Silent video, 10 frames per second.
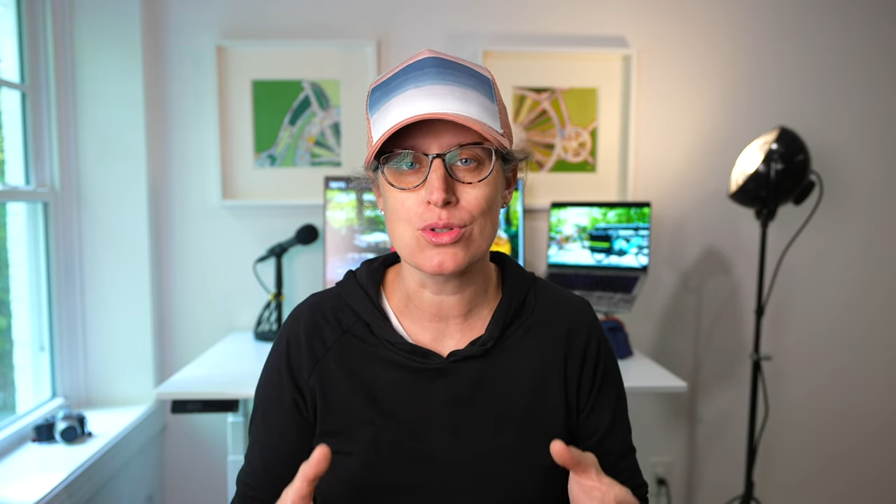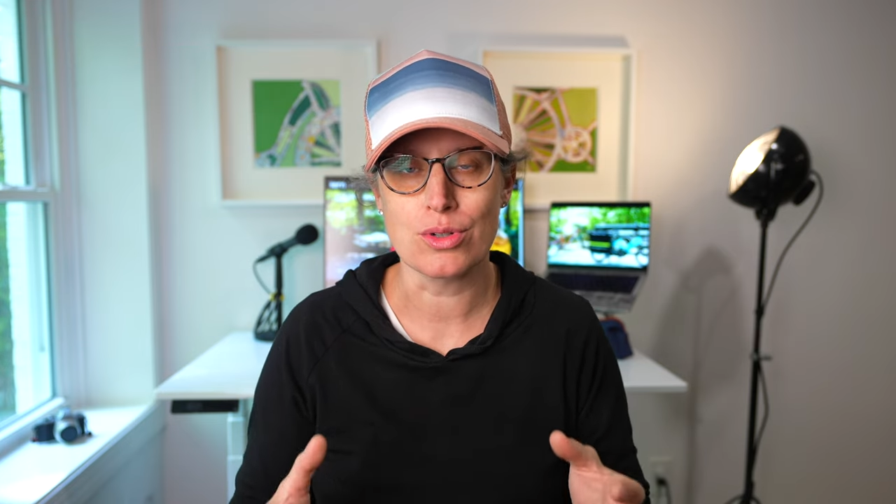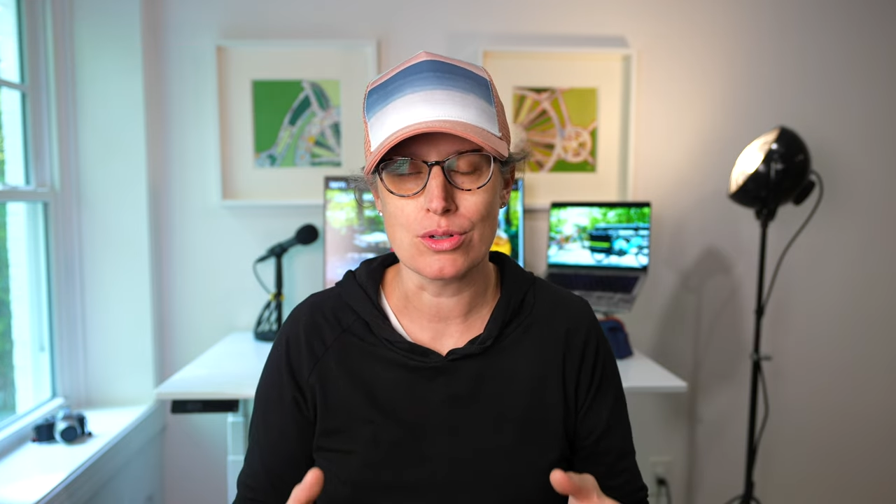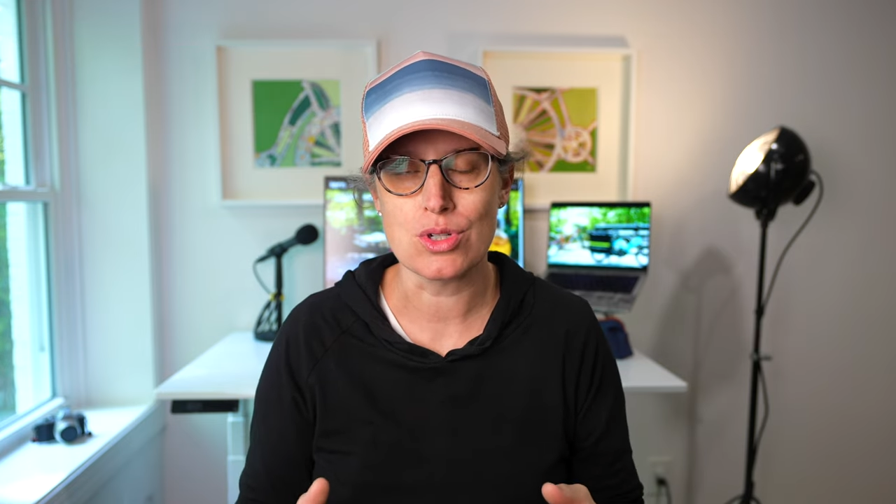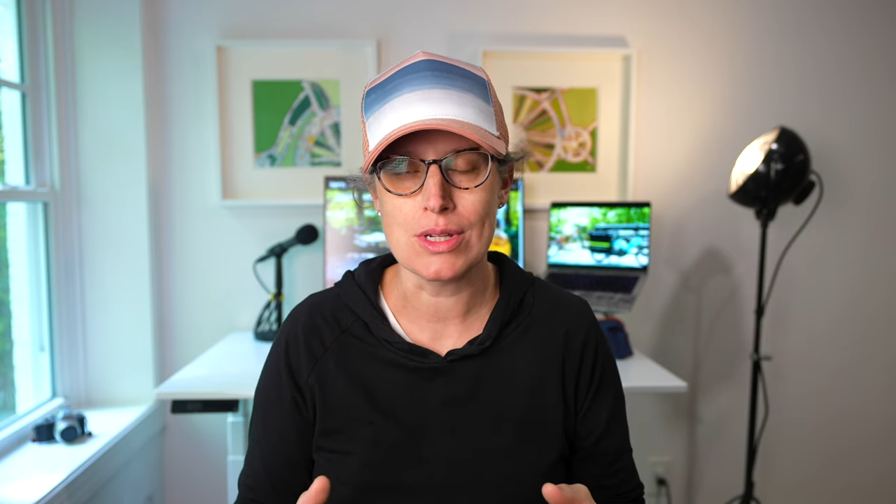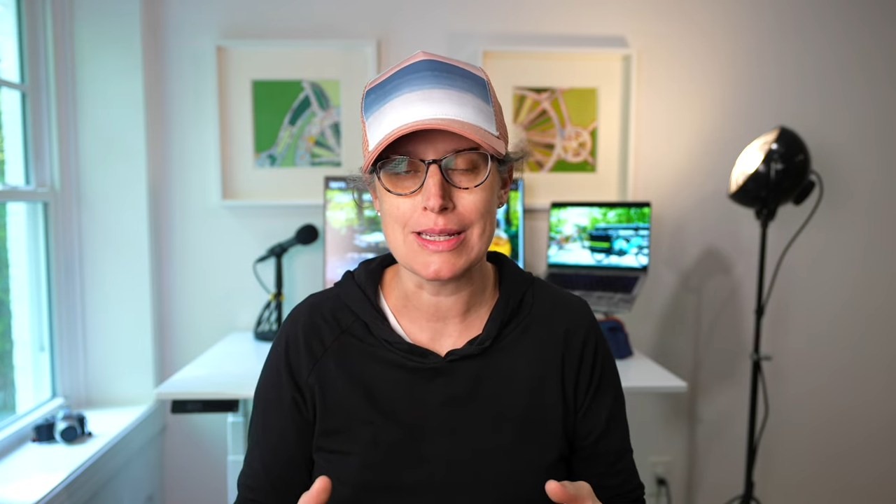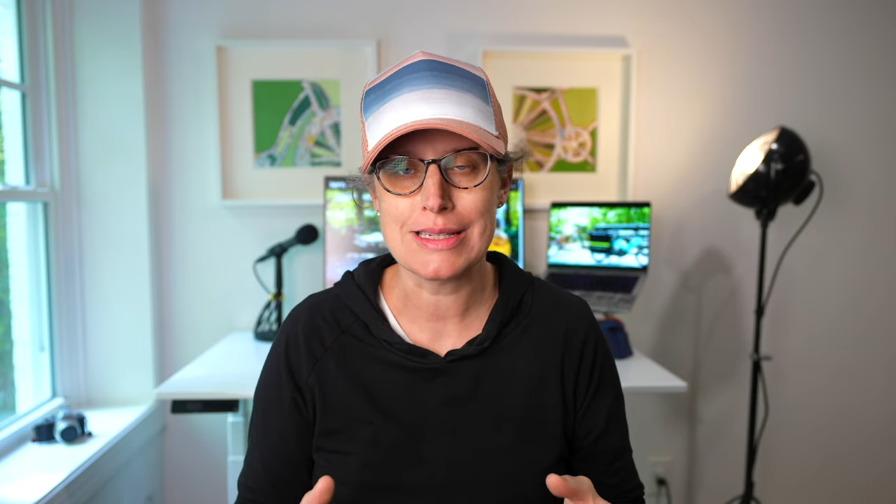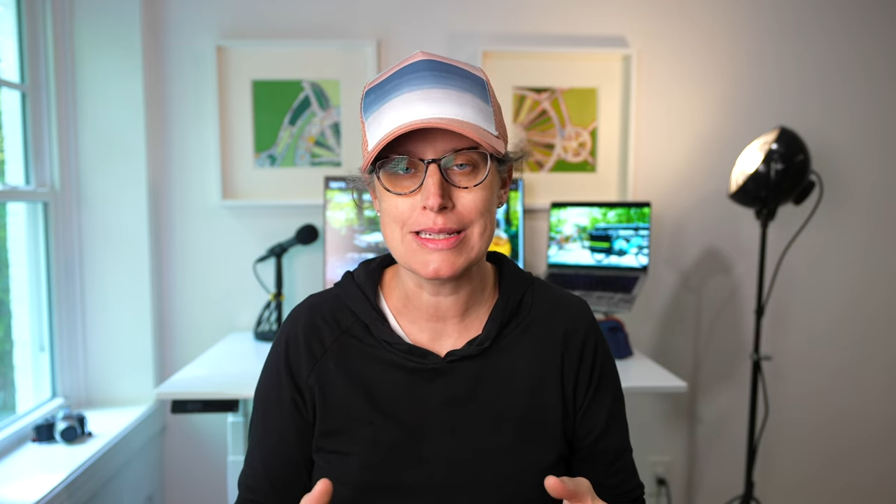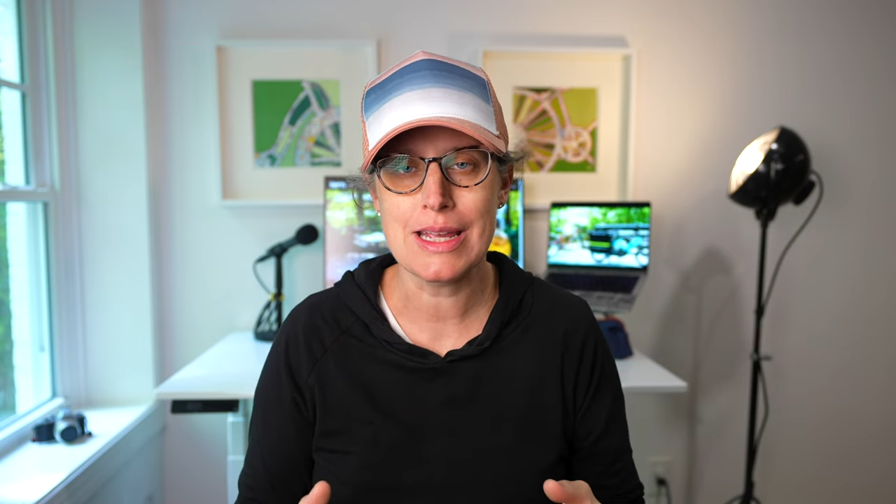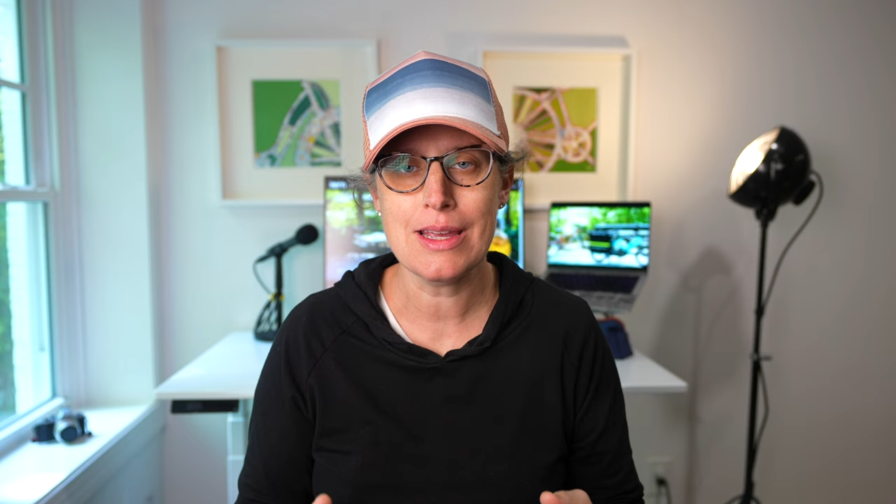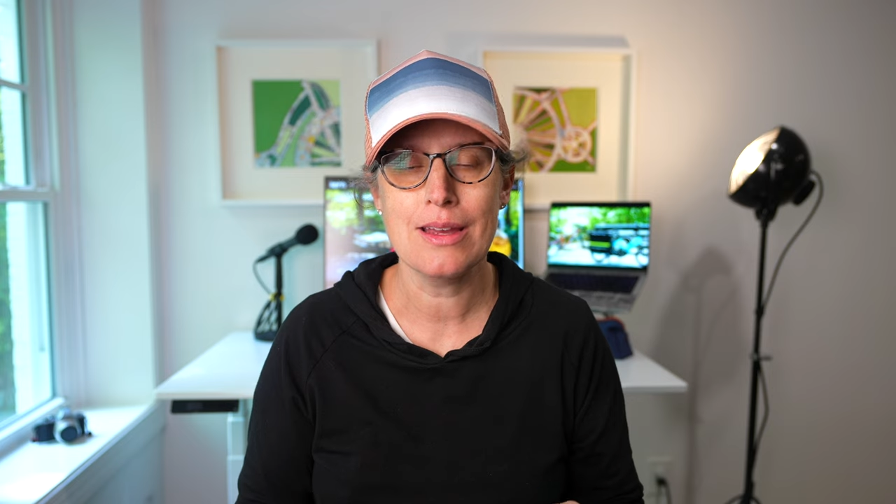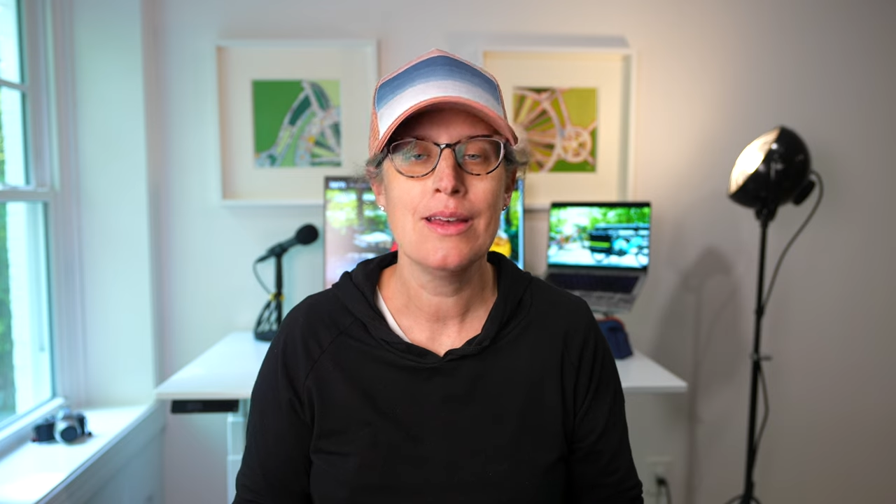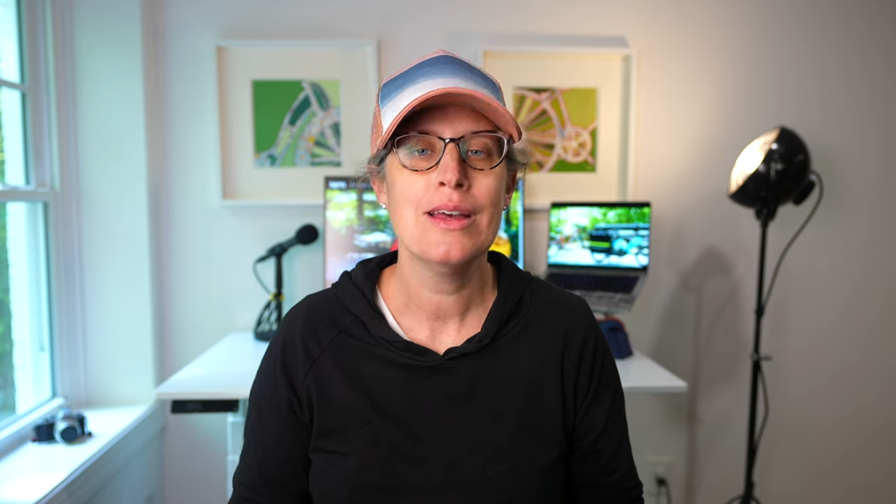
on your GSD